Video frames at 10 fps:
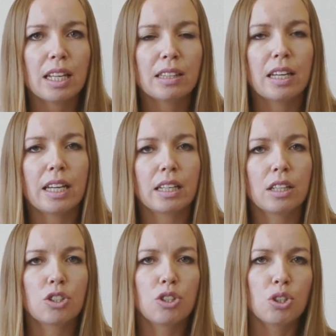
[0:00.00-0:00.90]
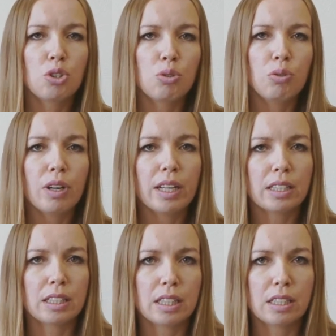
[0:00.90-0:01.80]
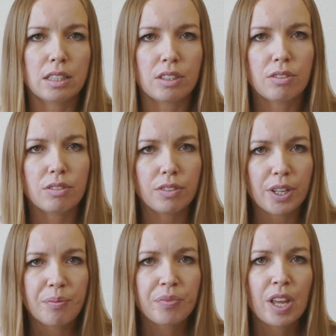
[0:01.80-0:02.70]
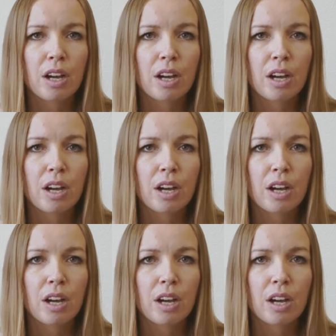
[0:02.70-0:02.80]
unlike ext2 and ext3,